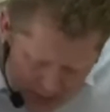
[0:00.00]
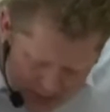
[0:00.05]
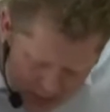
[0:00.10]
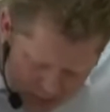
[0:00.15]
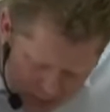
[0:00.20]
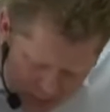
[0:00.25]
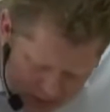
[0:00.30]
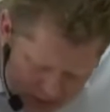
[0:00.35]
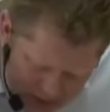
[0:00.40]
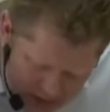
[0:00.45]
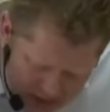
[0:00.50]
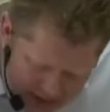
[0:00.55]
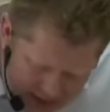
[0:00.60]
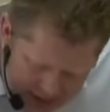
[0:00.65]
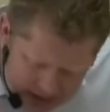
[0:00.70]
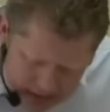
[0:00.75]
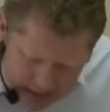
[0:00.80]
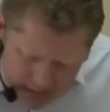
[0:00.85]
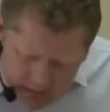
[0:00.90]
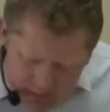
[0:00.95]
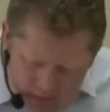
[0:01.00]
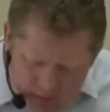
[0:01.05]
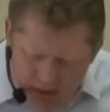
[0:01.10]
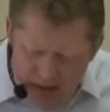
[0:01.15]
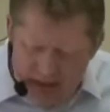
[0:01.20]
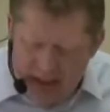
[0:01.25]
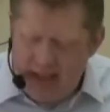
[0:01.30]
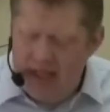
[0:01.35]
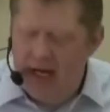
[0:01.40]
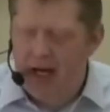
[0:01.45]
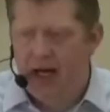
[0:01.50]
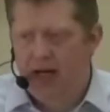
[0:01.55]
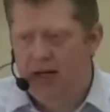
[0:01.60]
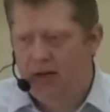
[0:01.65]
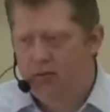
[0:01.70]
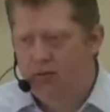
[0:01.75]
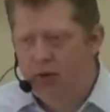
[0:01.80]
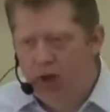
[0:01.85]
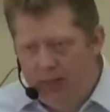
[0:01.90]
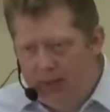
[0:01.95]
that we would see them for what they
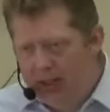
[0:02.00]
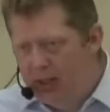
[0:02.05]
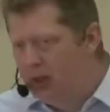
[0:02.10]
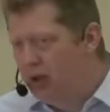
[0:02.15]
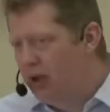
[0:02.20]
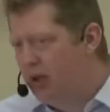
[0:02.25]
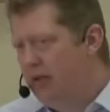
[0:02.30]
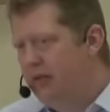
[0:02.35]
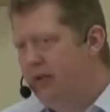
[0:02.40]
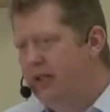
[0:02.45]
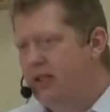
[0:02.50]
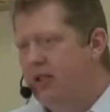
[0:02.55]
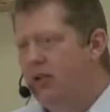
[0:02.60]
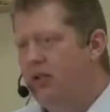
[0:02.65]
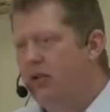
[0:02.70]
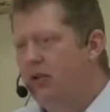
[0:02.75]
are, robbing God of his